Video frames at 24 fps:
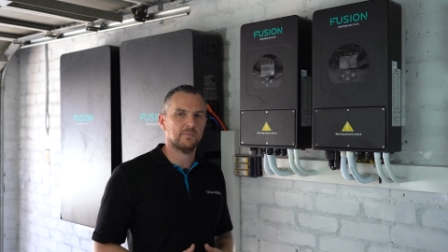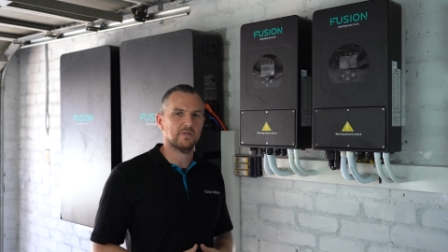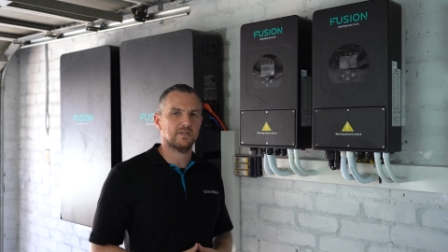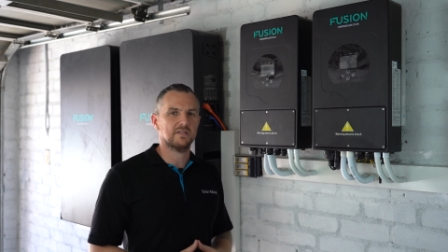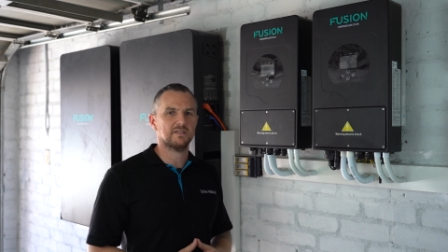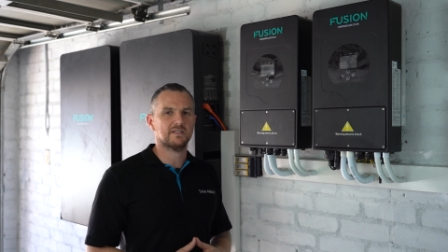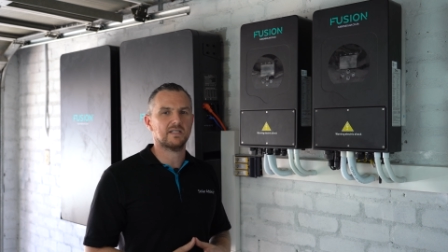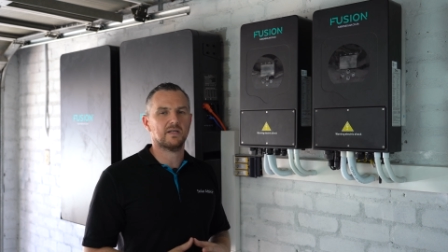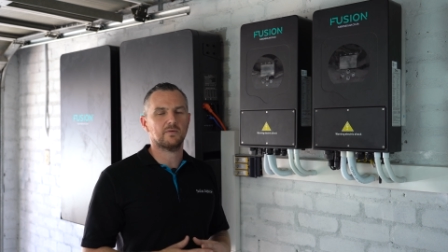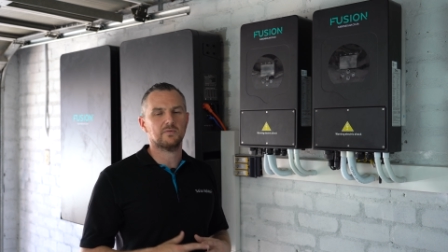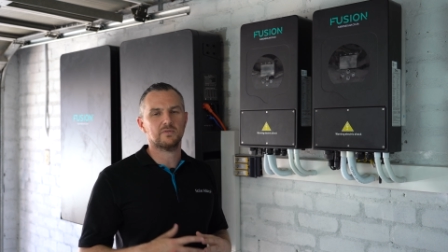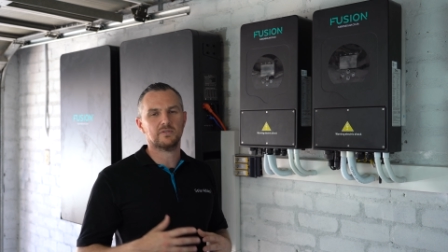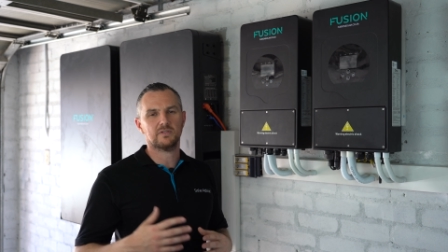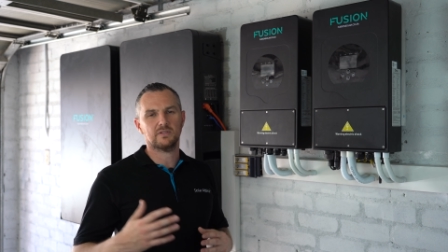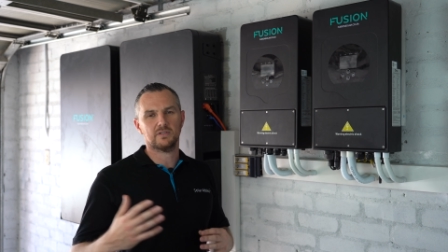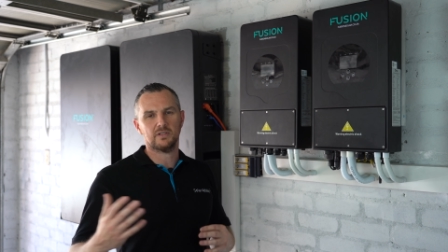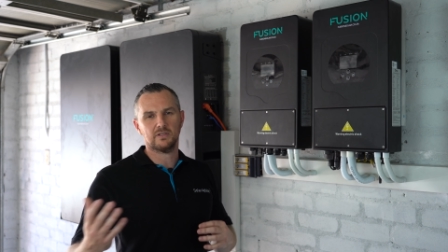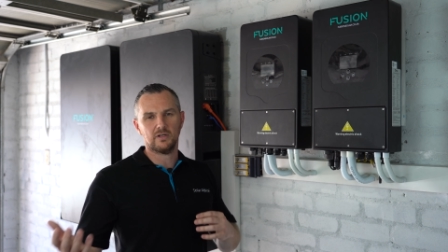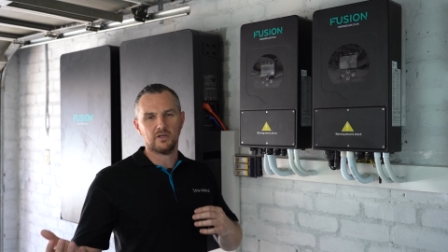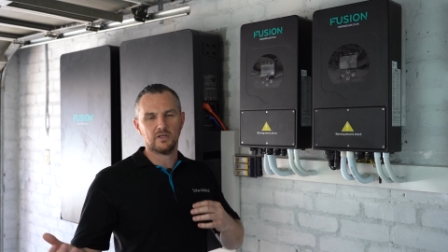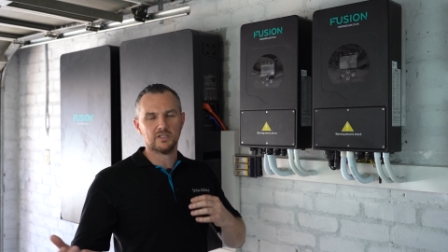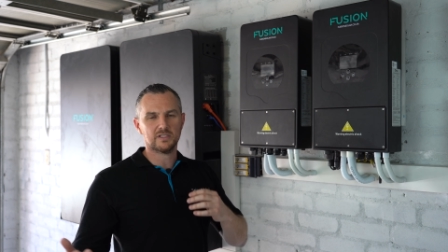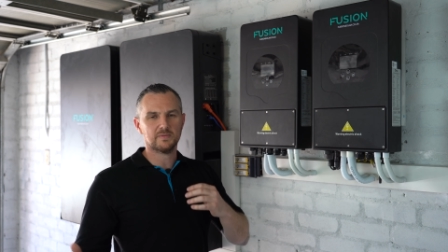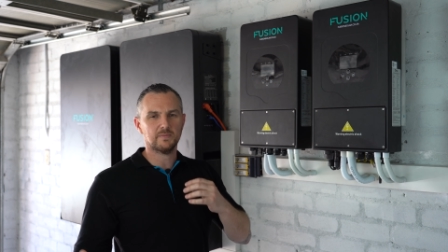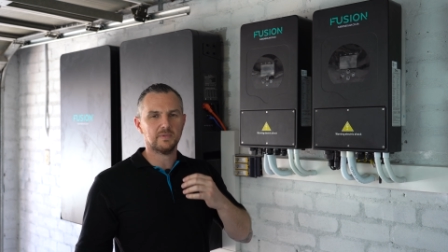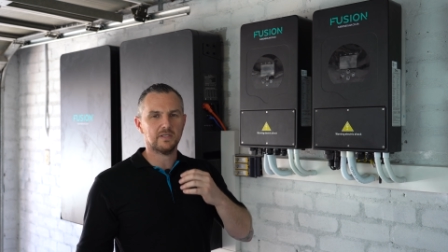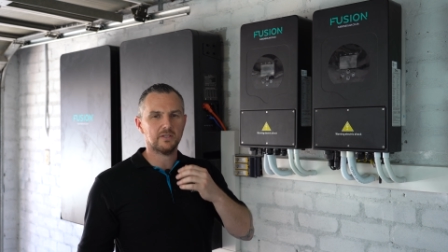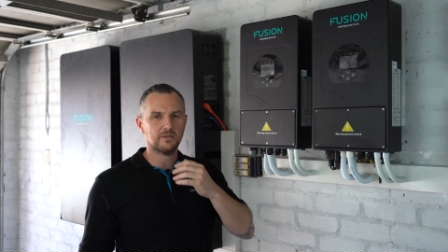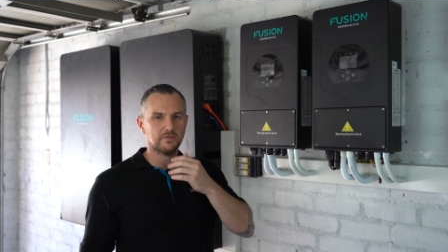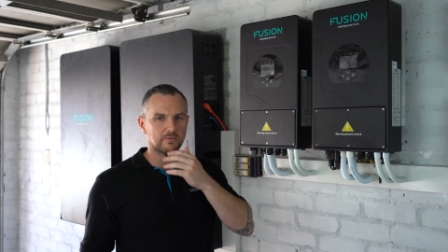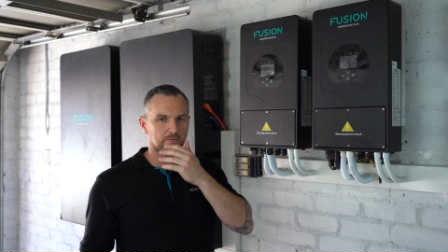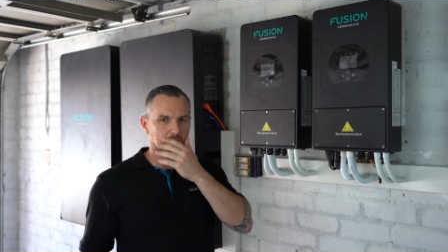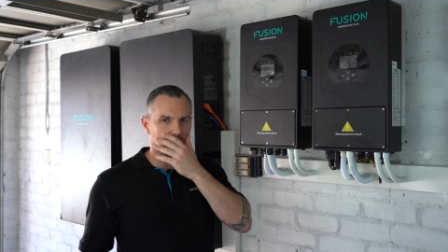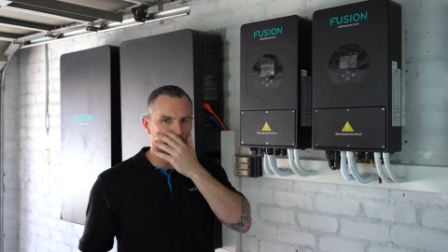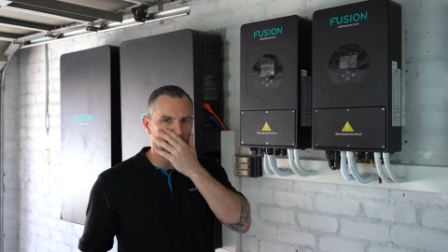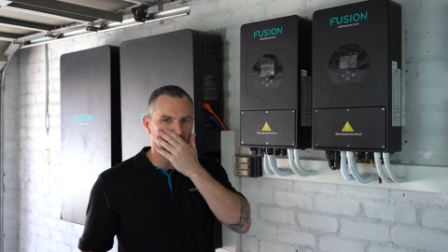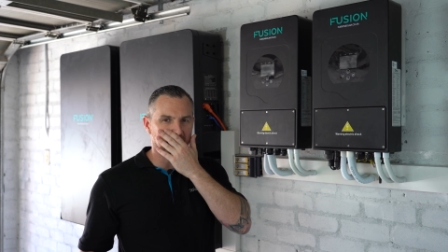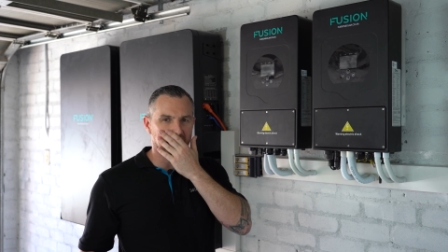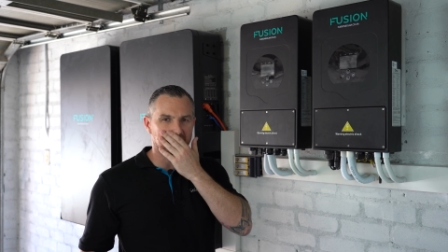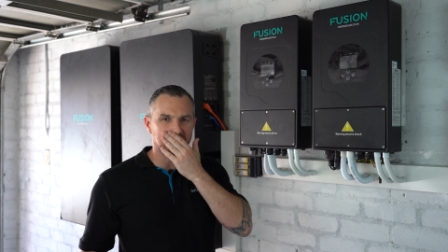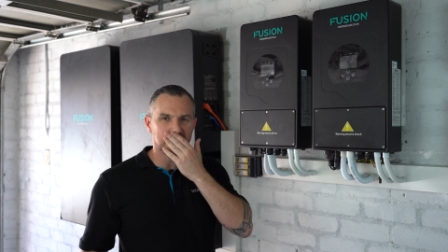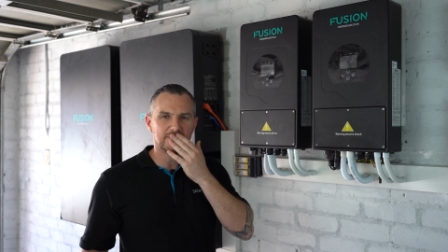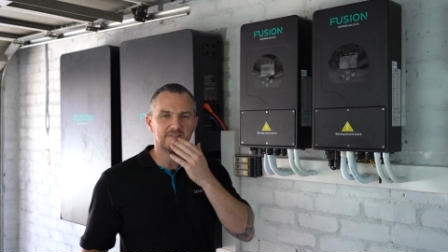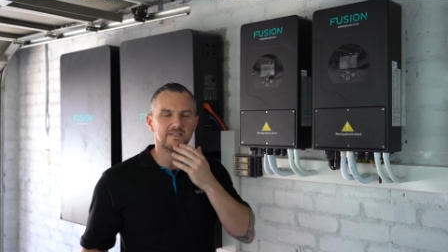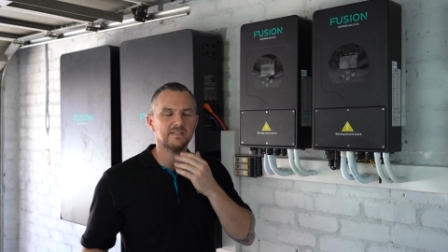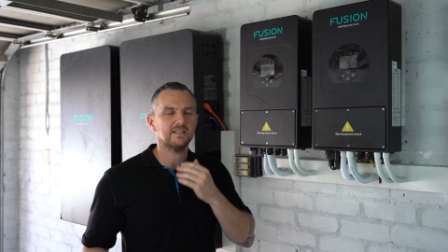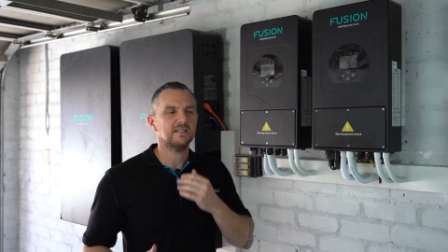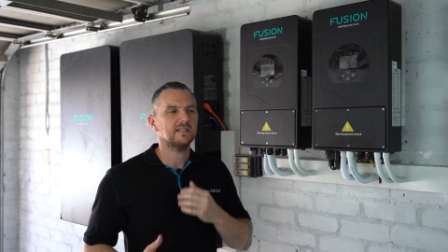because that was going to last me through the
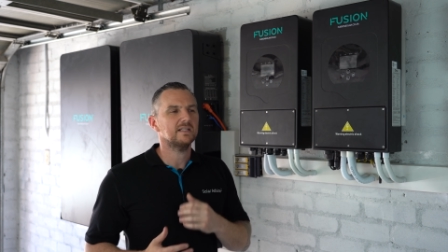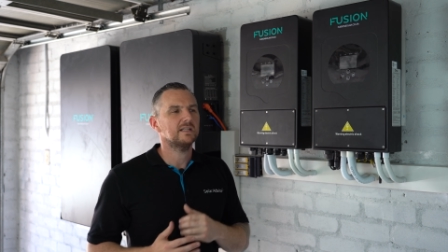night.